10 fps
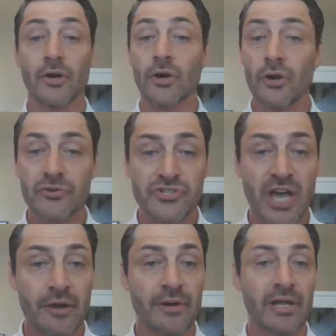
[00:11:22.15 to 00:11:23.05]

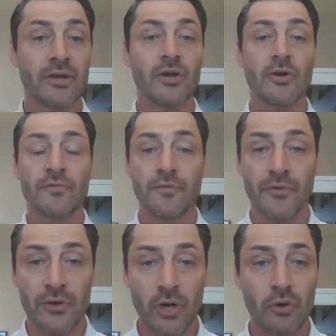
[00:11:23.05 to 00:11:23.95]
earth-shattering for
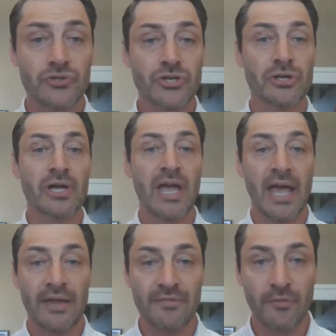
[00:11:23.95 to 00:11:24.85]
their culture
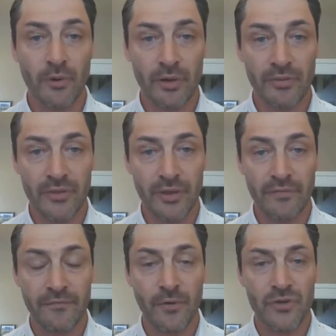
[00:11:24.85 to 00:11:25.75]
and for
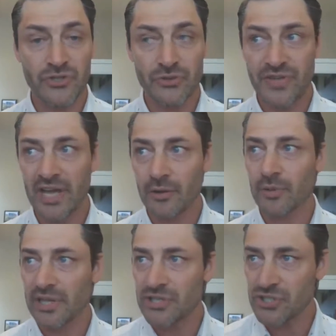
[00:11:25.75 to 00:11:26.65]
the Judaic
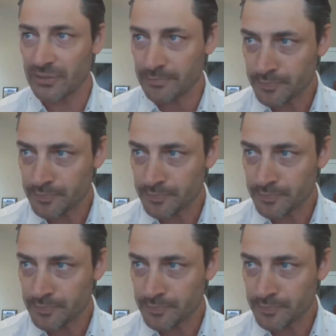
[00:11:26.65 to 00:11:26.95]
religion.